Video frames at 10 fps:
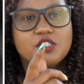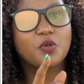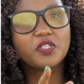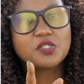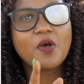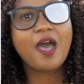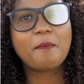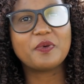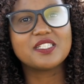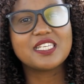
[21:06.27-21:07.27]
So it so
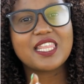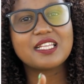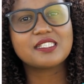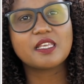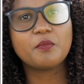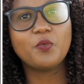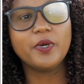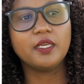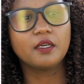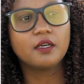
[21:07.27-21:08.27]
happens in that same
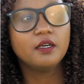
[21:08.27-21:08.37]
week,